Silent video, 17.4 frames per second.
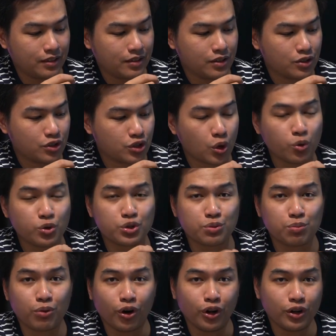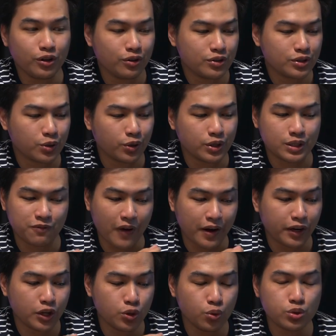so small, so it's
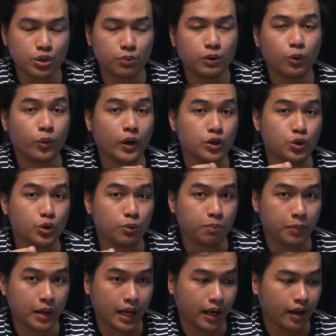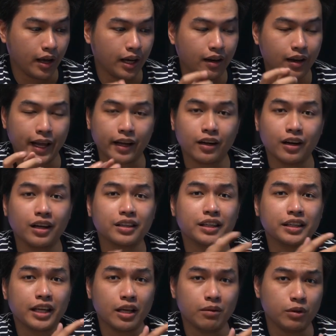very usable when you play. Unlike other
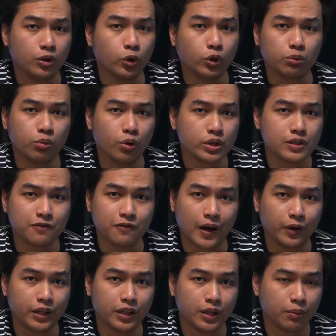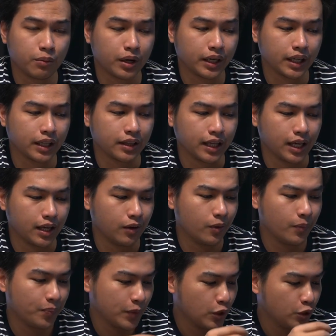gaming notebooks found in the market now,
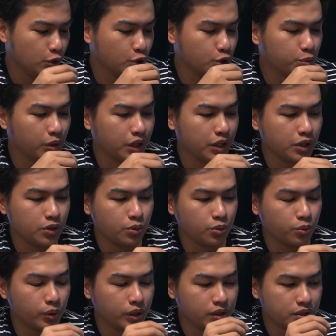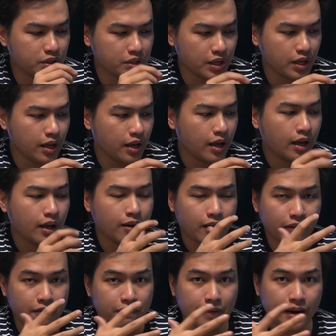usually you will see
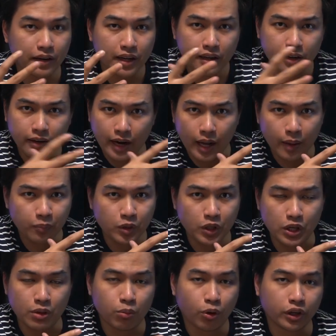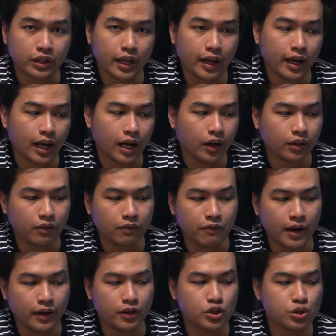a very cramped keyboard layout,
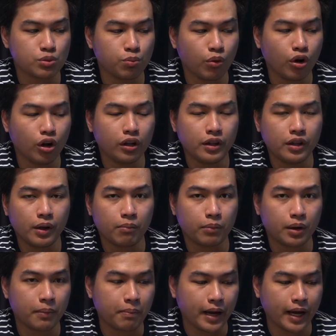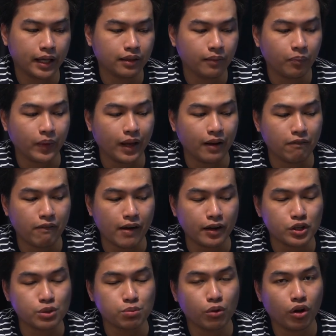very small number pad, and very
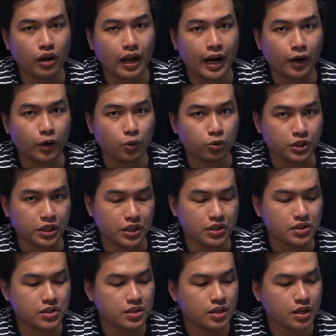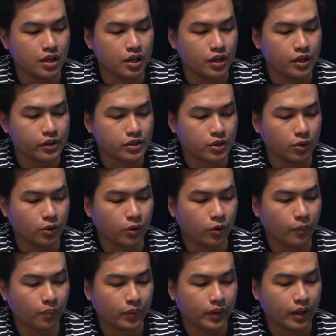small arrow keys.
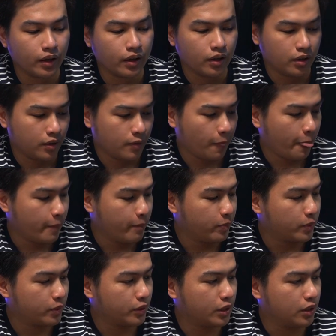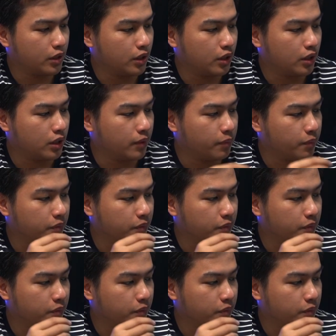So the